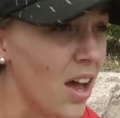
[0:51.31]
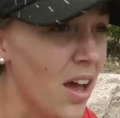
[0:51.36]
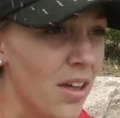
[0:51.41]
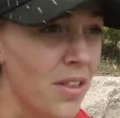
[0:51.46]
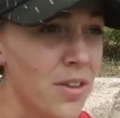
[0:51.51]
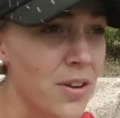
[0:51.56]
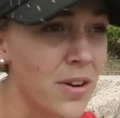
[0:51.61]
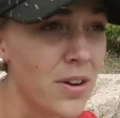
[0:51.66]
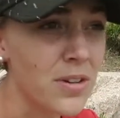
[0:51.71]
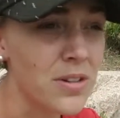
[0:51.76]

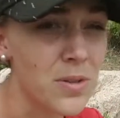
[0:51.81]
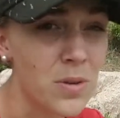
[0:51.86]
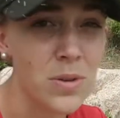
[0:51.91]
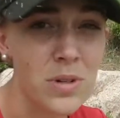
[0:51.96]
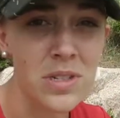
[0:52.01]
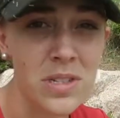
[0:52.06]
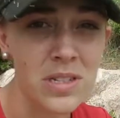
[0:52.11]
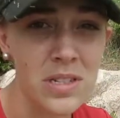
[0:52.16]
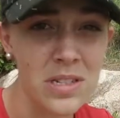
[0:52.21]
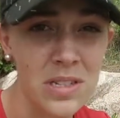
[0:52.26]
other
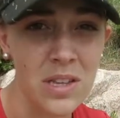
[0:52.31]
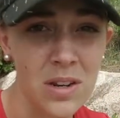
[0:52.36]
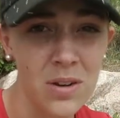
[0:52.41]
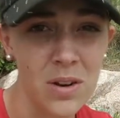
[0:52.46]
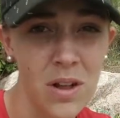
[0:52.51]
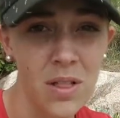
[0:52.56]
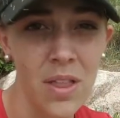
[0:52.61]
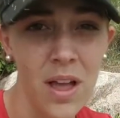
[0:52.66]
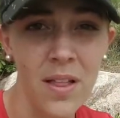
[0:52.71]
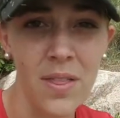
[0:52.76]
sources that
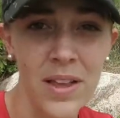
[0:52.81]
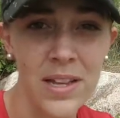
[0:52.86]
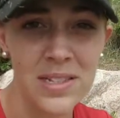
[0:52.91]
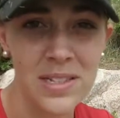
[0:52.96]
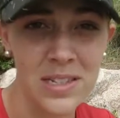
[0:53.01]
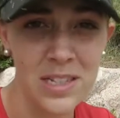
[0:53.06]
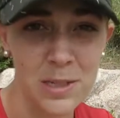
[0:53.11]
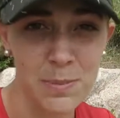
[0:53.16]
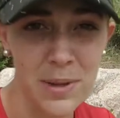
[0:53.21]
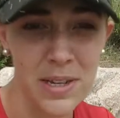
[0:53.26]
are a lot
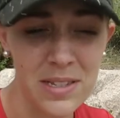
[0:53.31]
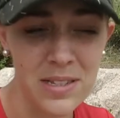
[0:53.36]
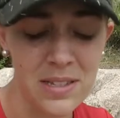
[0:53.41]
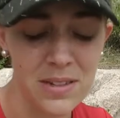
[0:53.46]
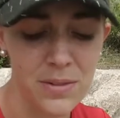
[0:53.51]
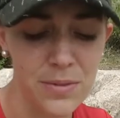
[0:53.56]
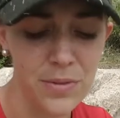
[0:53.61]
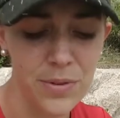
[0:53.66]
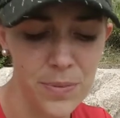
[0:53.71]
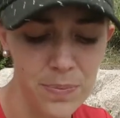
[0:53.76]
less
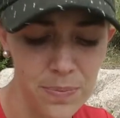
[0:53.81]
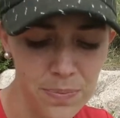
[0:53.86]
expensive.